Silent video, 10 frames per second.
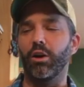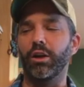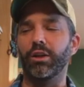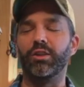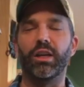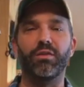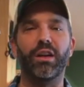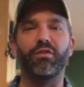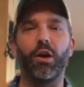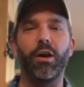
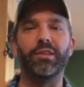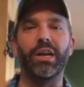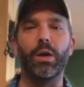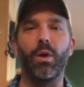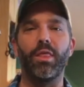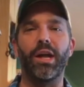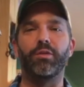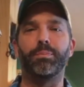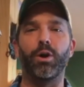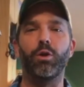conservative thoughts, anyone
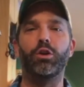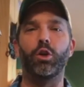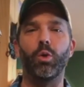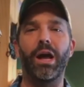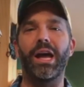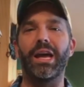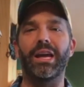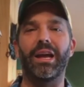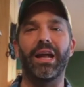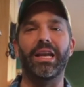that's
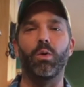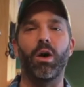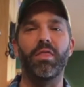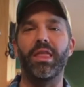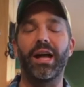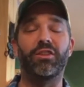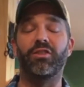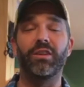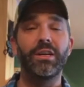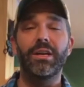pro-2A, anyone that's,